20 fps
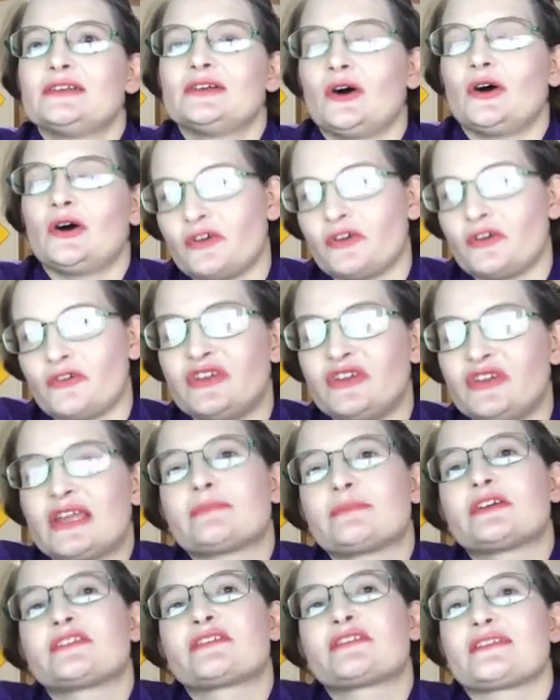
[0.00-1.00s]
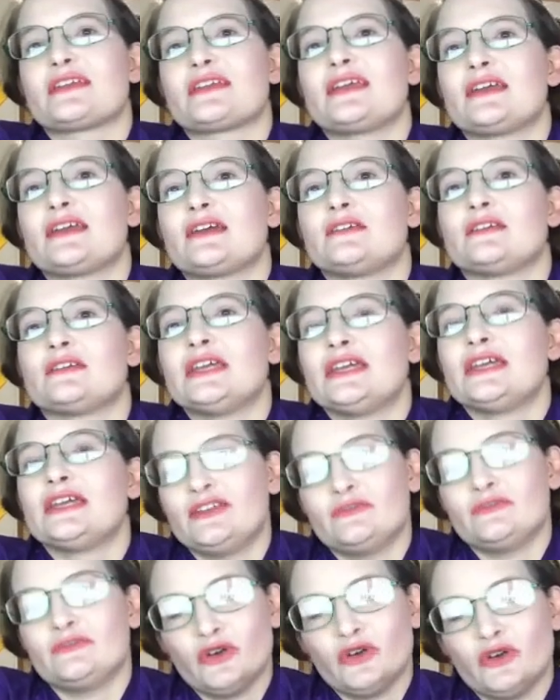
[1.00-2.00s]
off of NamUs, and
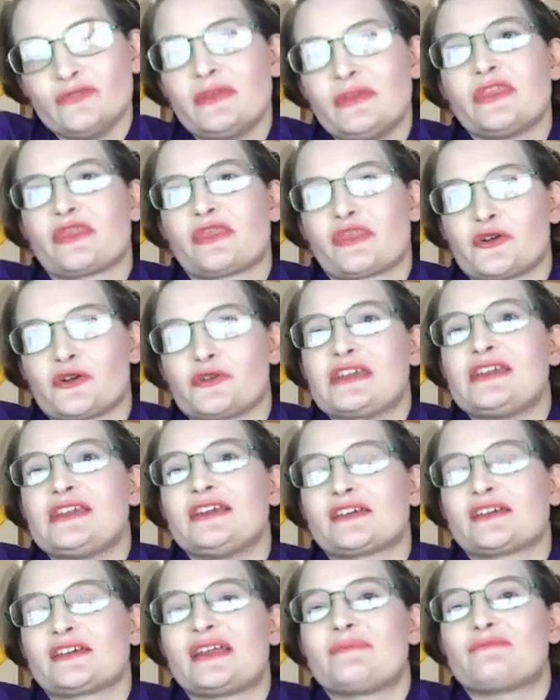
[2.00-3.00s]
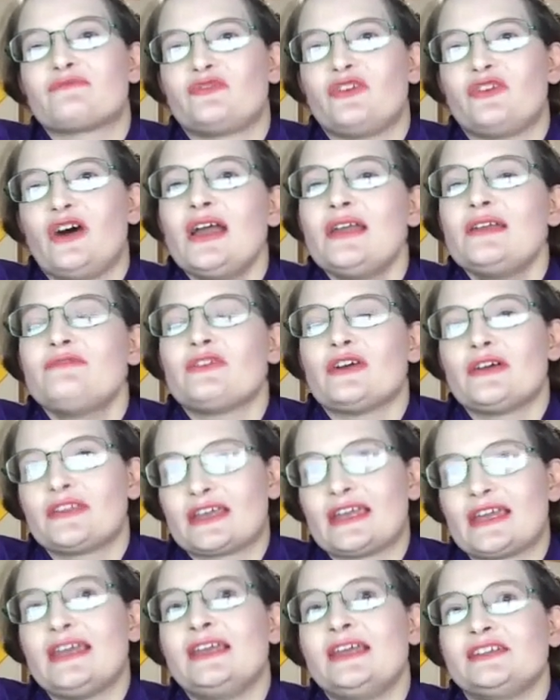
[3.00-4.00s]
it would have been 30, except 5 of
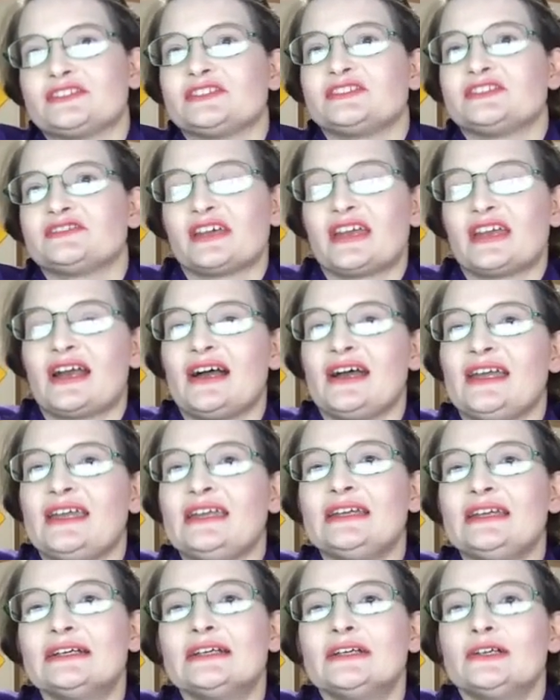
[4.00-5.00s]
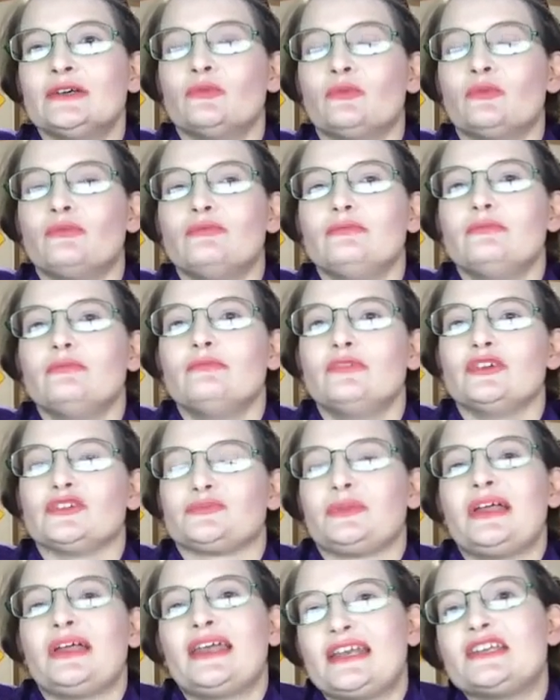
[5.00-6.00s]
the cases that I was
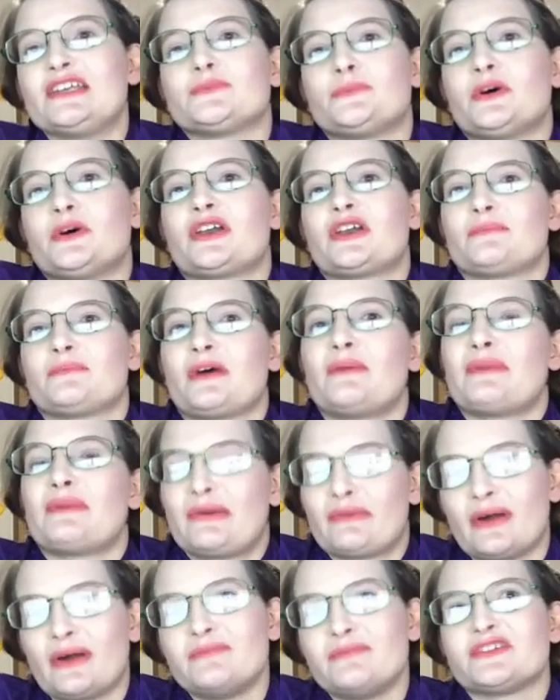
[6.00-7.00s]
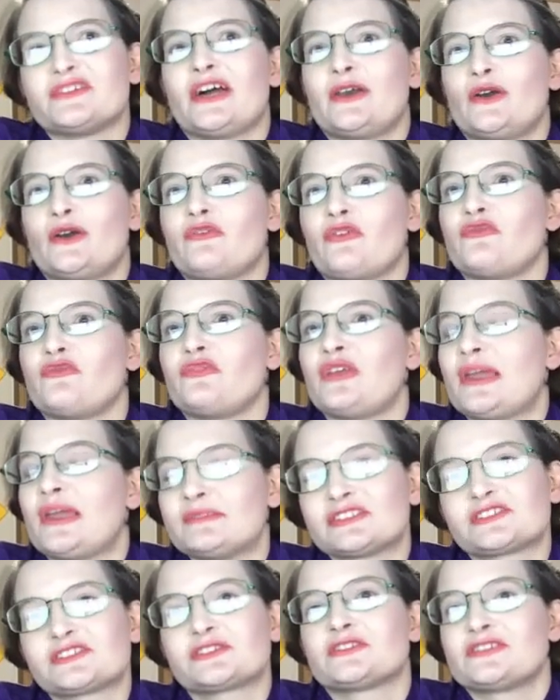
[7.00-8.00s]
planning to put up on my website off of
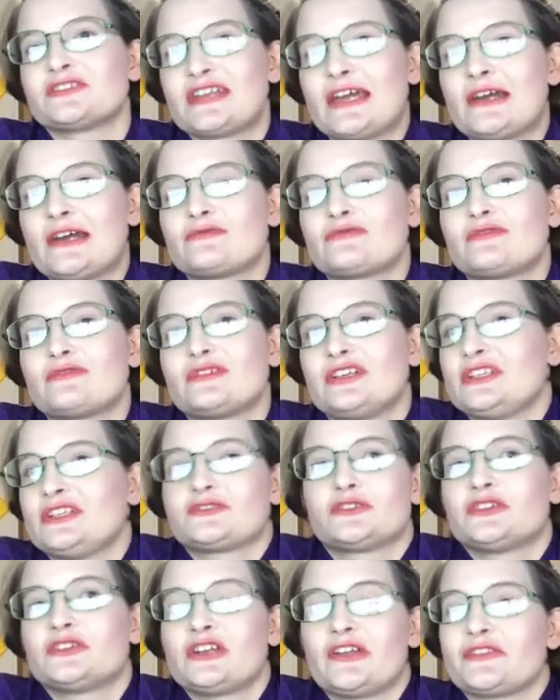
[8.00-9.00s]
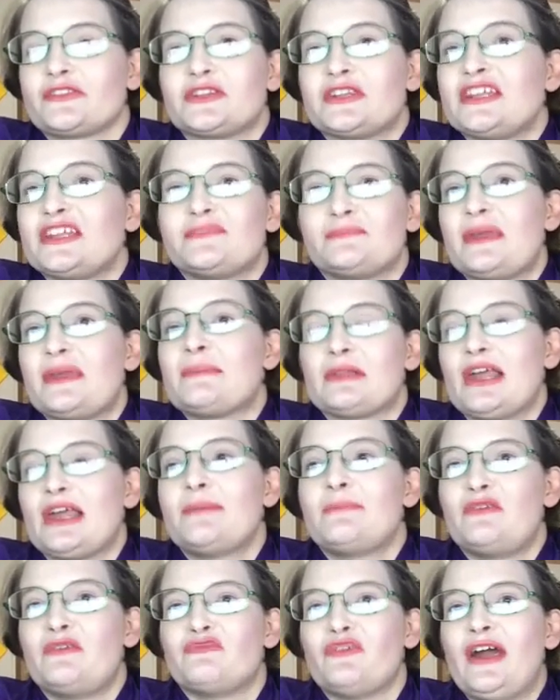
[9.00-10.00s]
NamUs it turned out that these people had
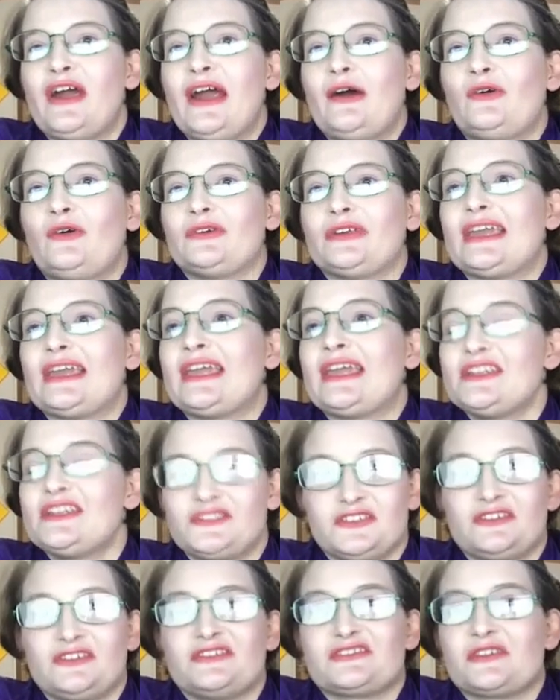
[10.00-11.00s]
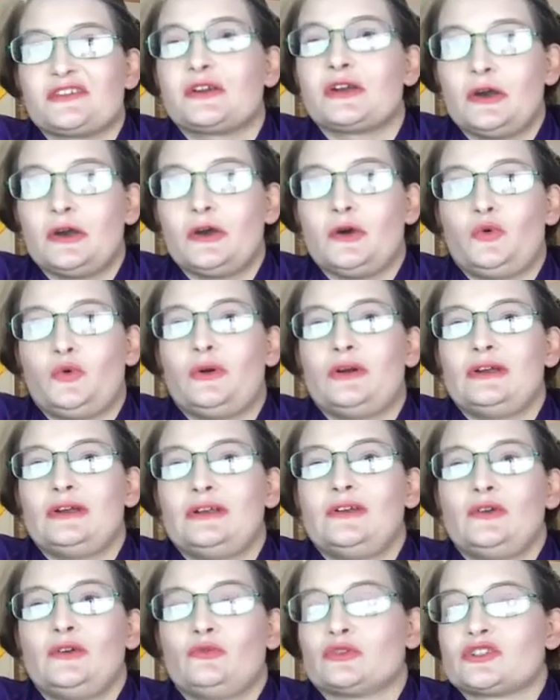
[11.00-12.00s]
been found ages ago.
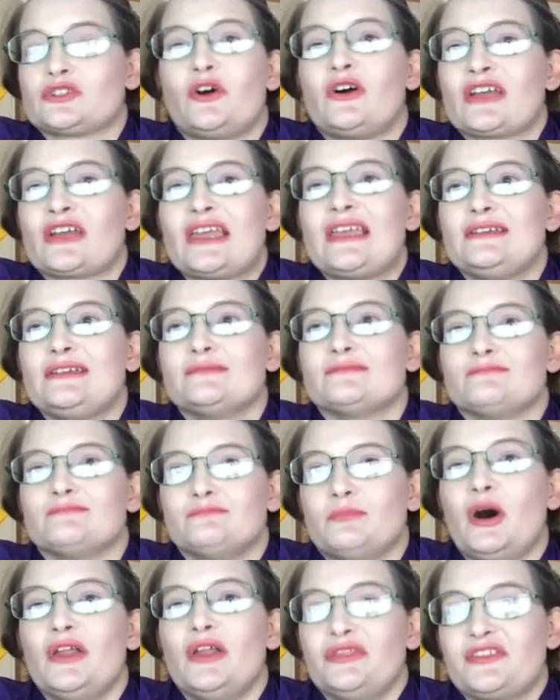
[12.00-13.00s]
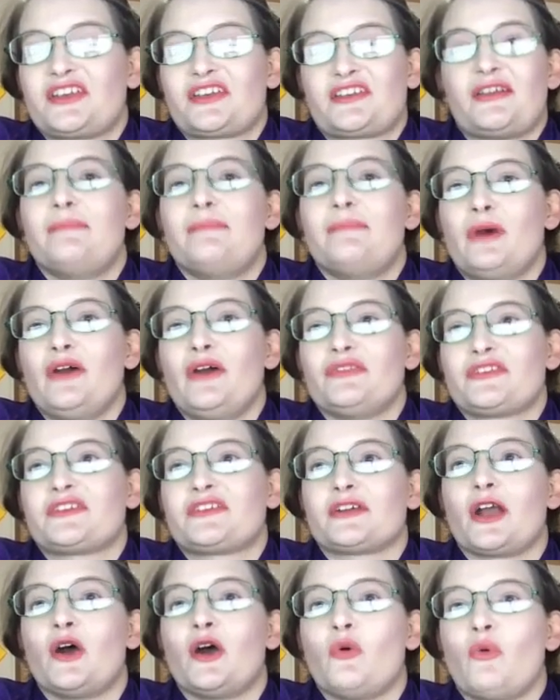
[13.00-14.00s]
we're talking months and months
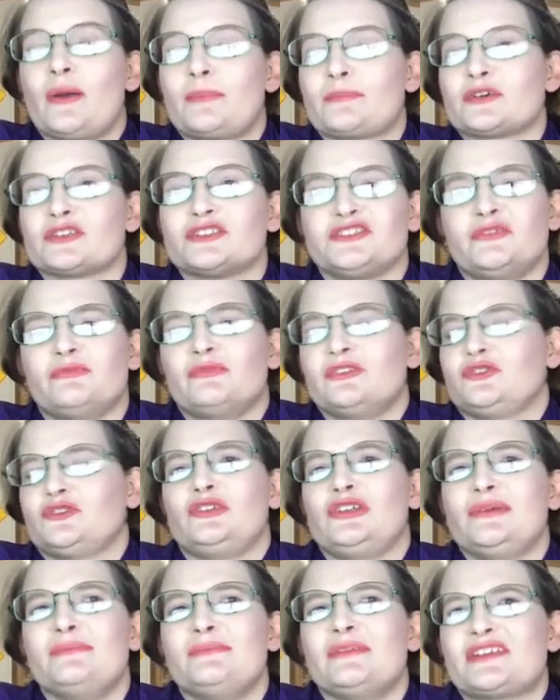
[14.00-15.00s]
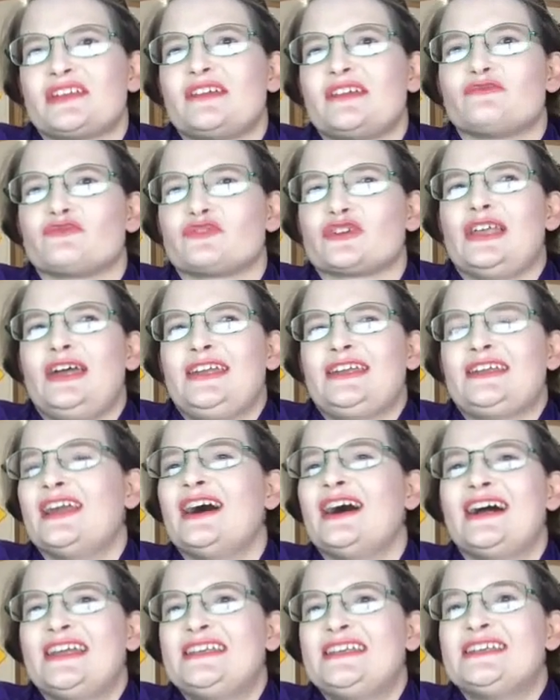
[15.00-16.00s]
ago. One person was only missing for like
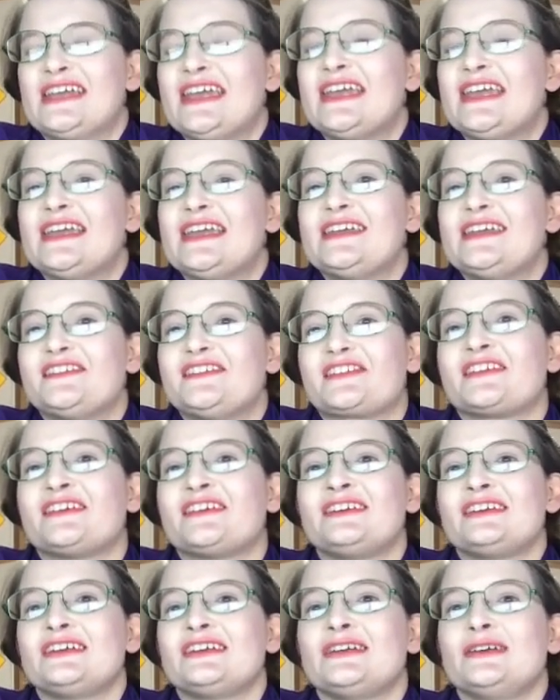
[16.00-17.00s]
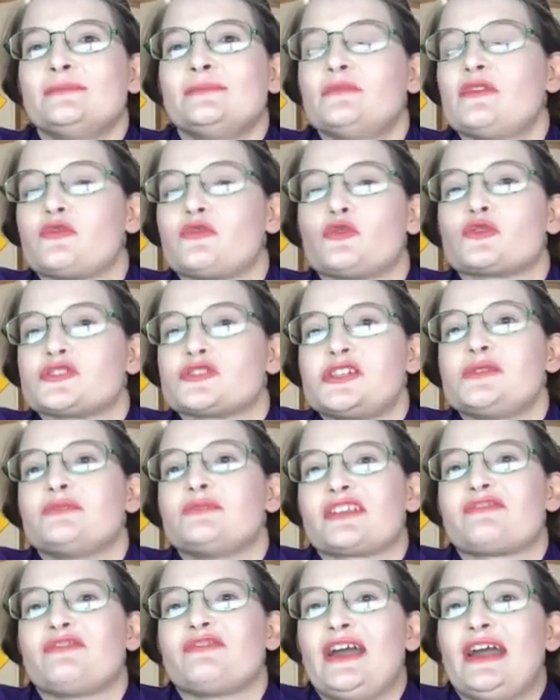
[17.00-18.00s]
9 days before she
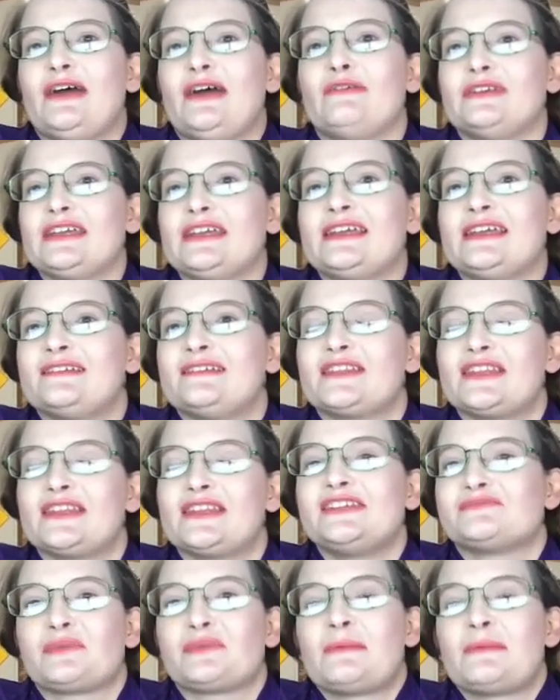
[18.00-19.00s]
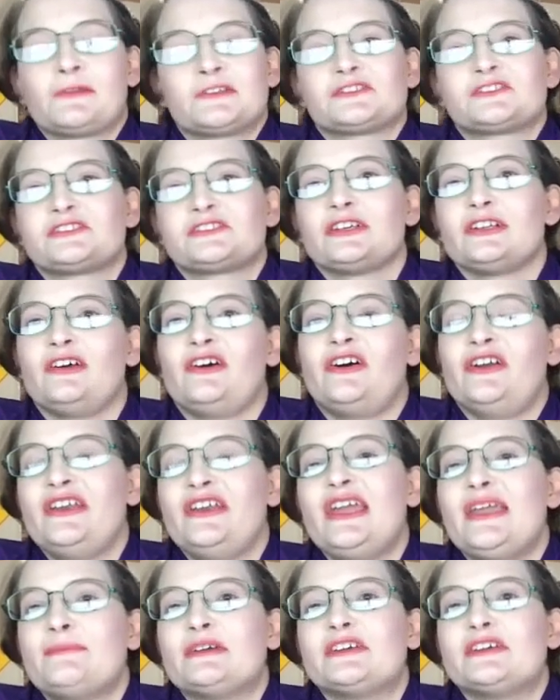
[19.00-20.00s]
was found, and these people are still on
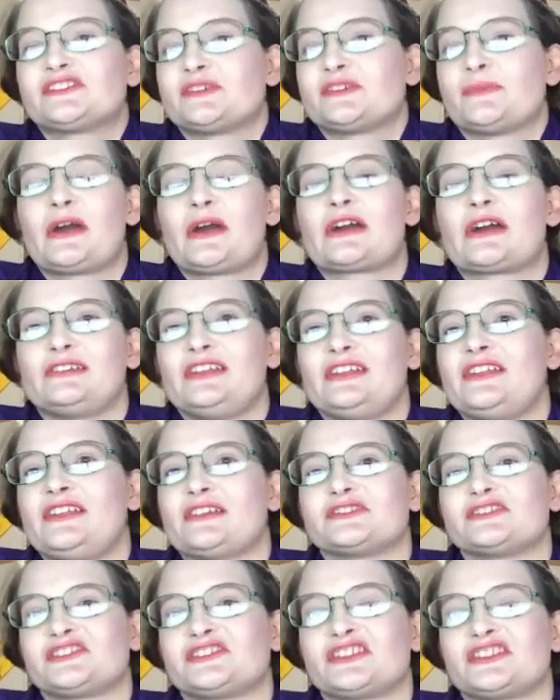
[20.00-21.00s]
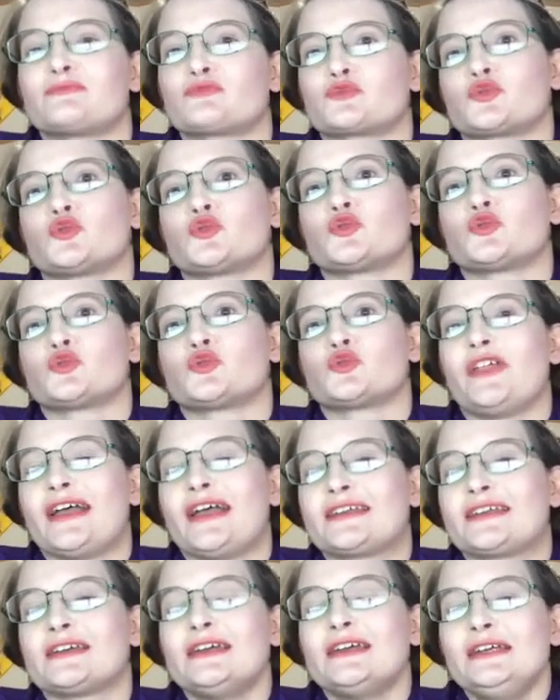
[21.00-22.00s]
NamUs. Apparently there's some rule
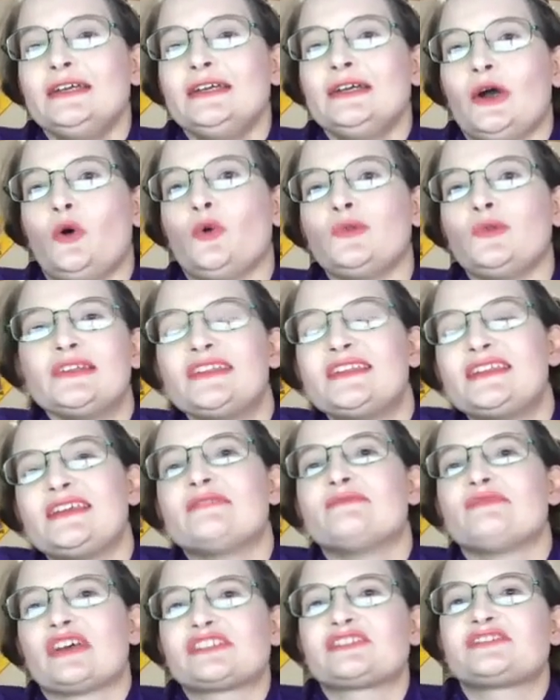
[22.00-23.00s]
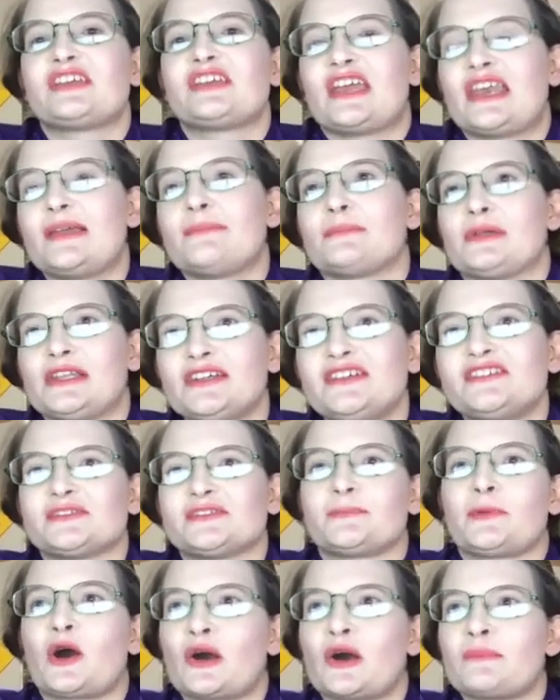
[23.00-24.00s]
that only the investigating police
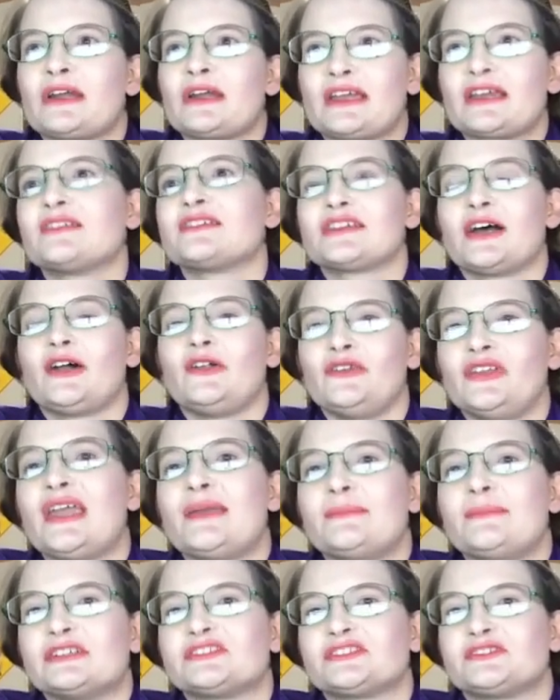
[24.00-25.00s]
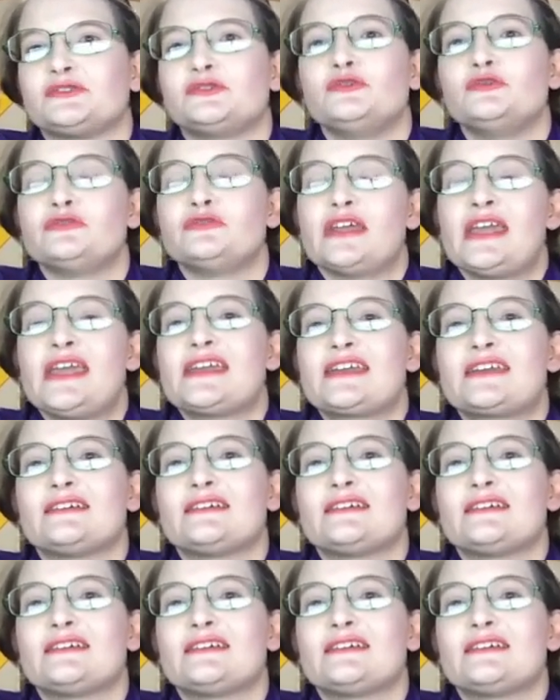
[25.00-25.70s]
department can tell NamUs to take